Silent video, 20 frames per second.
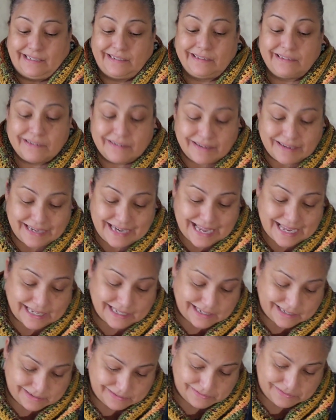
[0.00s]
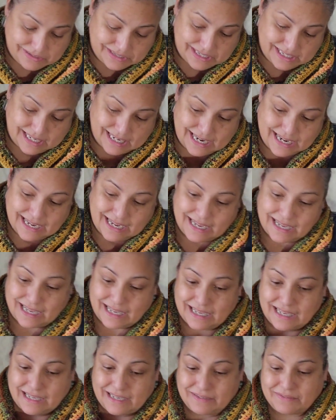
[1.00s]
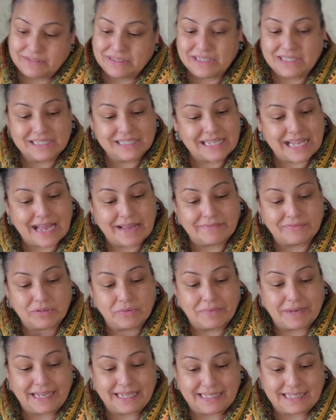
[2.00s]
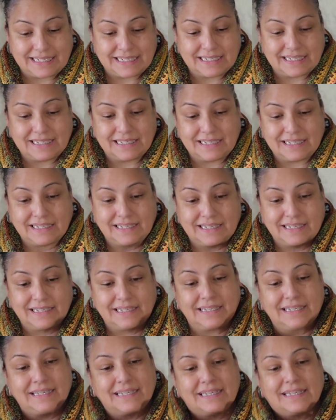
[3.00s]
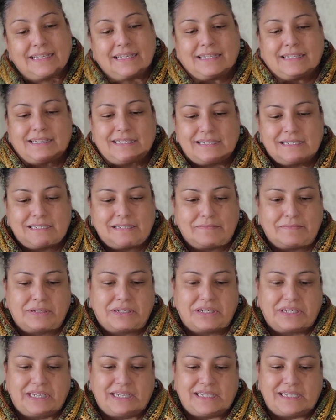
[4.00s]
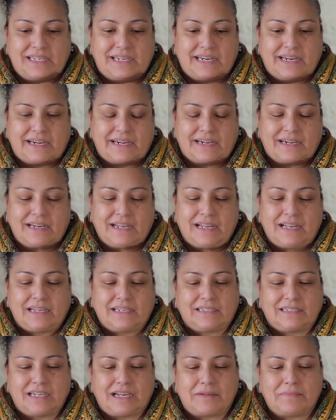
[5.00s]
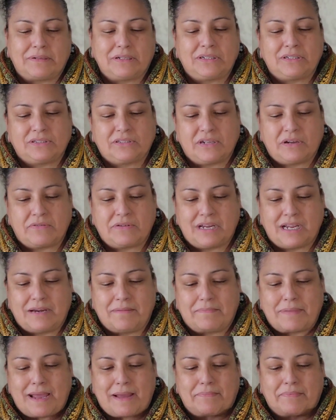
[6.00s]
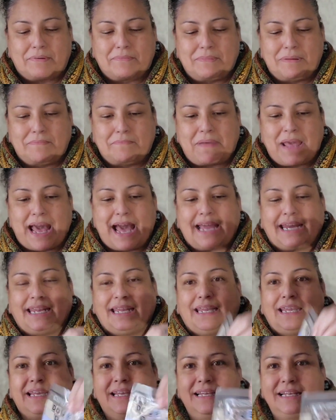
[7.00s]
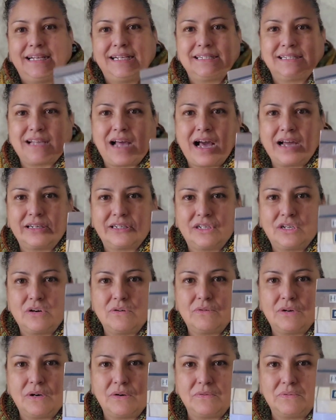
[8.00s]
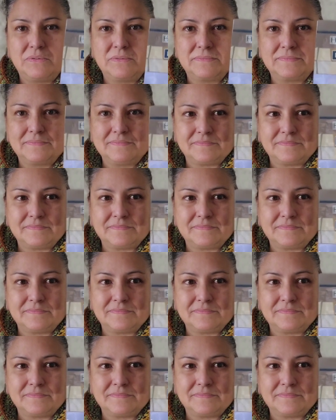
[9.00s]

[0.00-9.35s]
you know how that goes. We'll just have to wait. There's some goodies here. Double donut peppermint patty is hot cocoa.